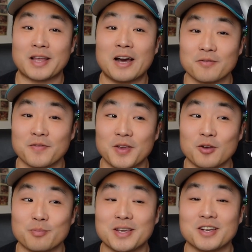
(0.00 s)

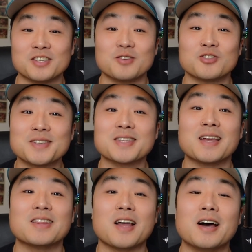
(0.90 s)
outfield, because you just
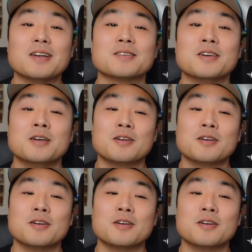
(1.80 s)
cannot